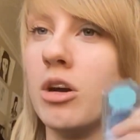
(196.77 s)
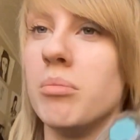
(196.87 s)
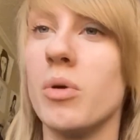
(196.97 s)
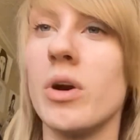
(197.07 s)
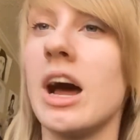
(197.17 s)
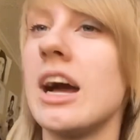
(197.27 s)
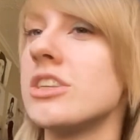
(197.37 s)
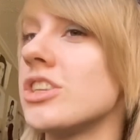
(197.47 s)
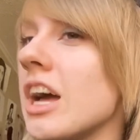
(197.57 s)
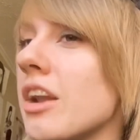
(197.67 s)
more
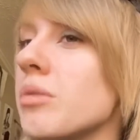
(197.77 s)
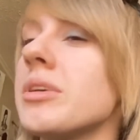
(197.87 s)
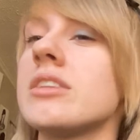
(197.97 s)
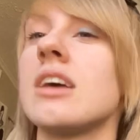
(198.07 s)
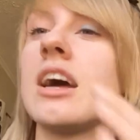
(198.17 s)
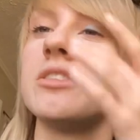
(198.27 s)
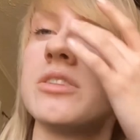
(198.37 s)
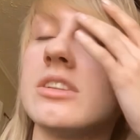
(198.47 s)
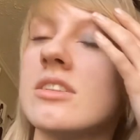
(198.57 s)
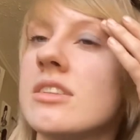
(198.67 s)
eyeshadow because, as you
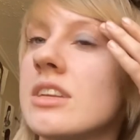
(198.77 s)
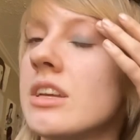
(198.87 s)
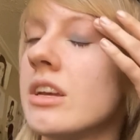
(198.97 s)
can see,